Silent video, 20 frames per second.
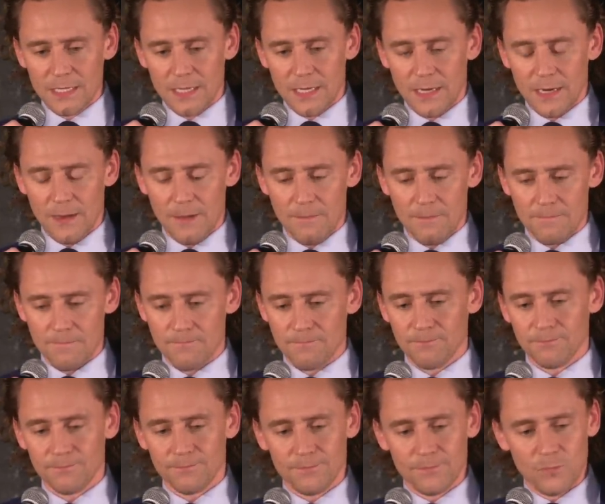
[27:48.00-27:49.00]

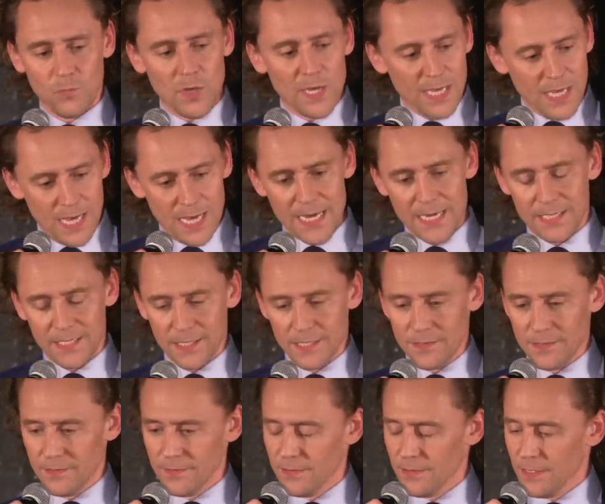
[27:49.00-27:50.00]
Kate
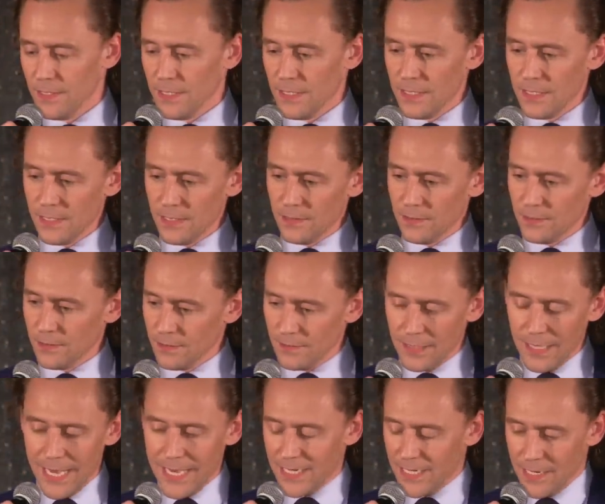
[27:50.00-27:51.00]

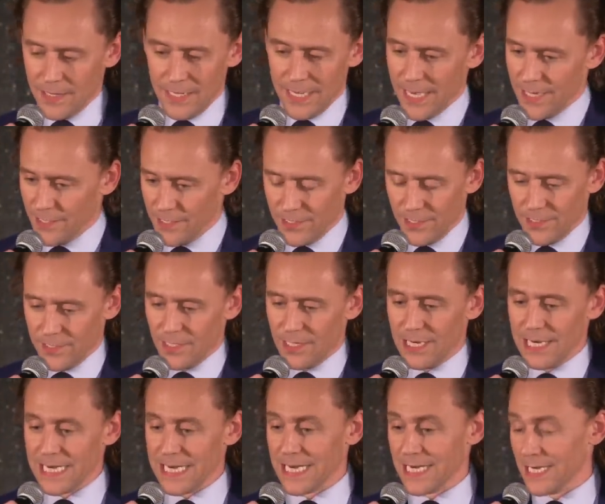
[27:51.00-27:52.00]
and the editors are
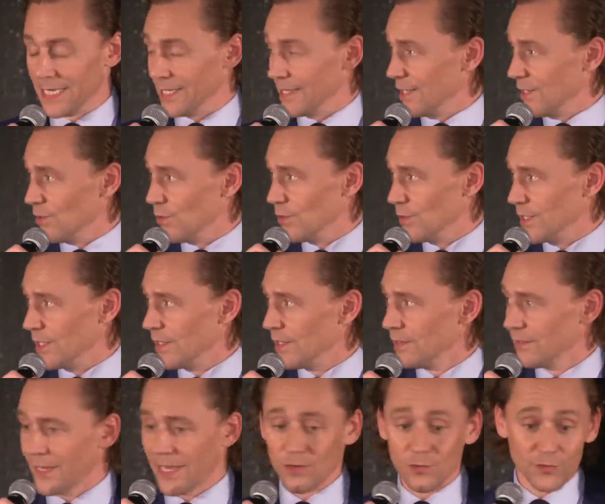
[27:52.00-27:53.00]
leading the
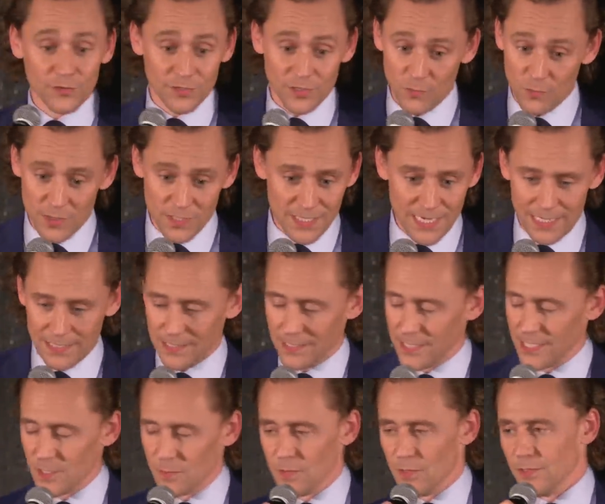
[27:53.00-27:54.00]
audience, and also with
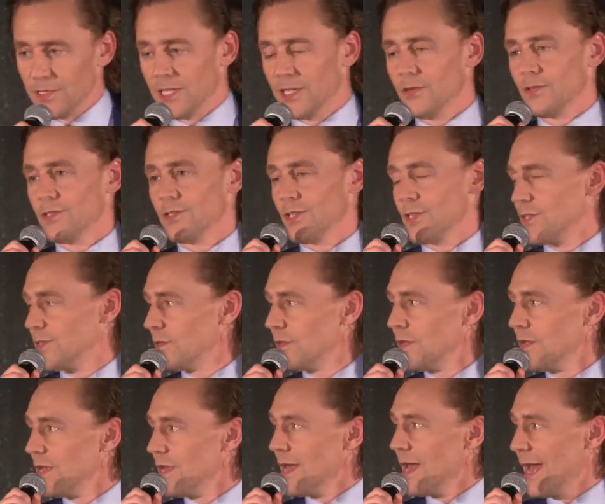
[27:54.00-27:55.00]
Natalie's music, which just
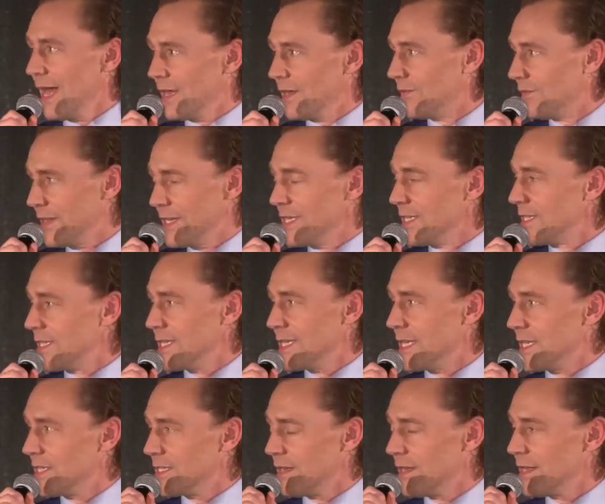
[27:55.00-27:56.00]
elevates the
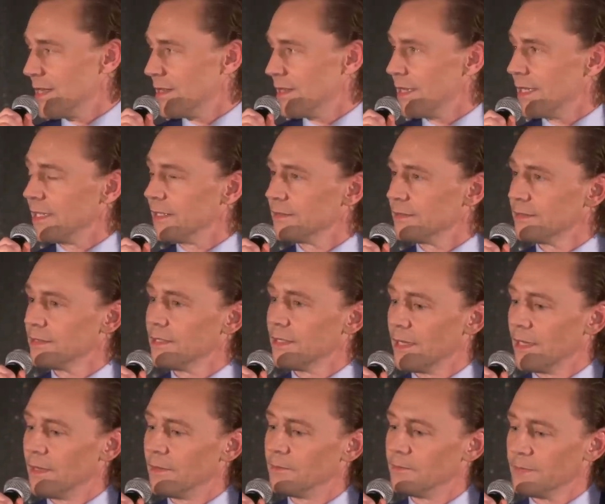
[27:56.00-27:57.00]
entire thing.
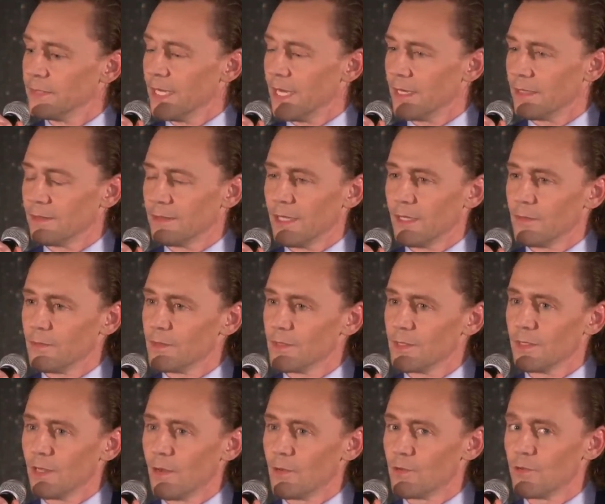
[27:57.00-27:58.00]
I
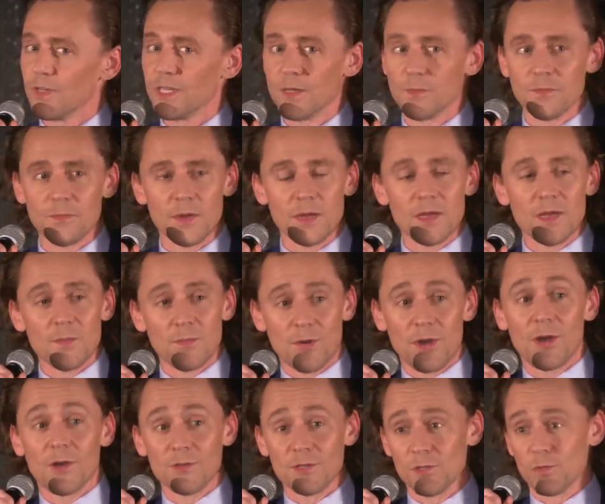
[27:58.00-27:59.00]
was really
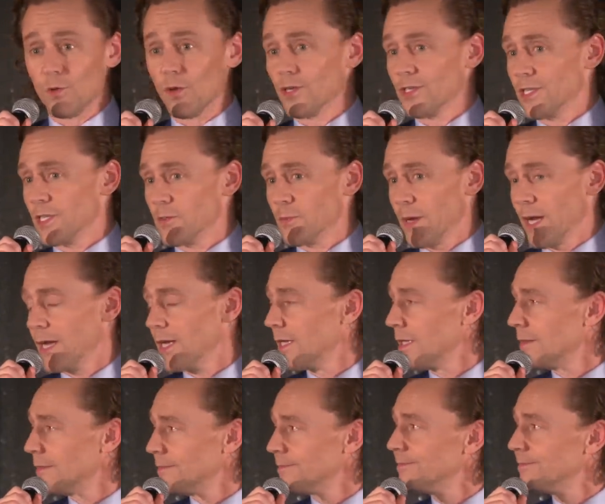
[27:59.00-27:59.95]
proud to watch this back.